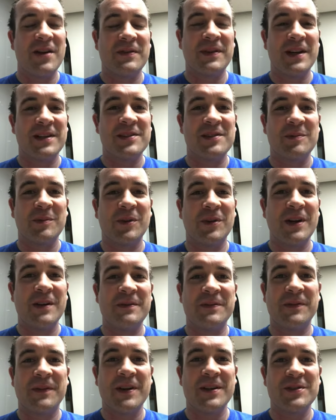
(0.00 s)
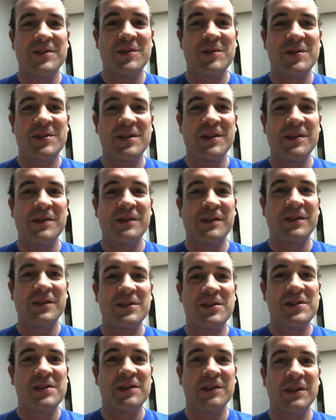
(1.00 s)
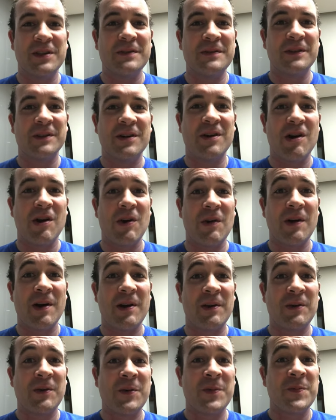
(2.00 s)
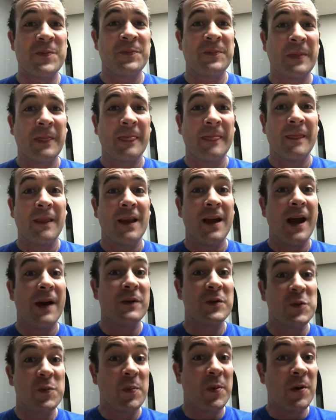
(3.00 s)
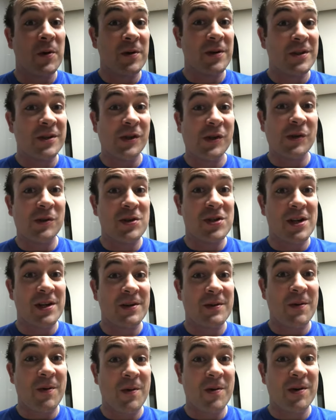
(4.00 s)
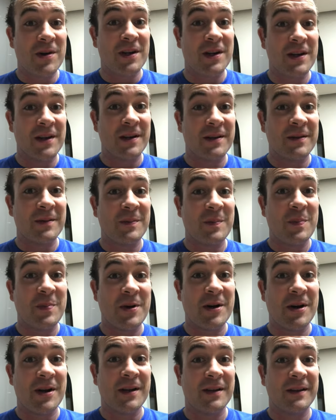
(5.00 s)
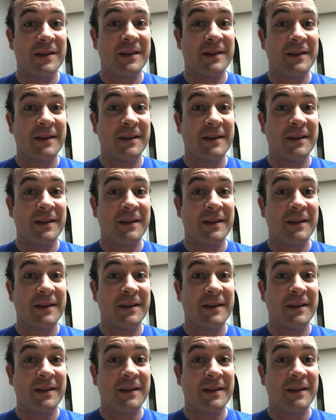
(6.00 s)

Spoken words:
got some great friends who still live in Colorado. I was born in Eugene, Oregon, but,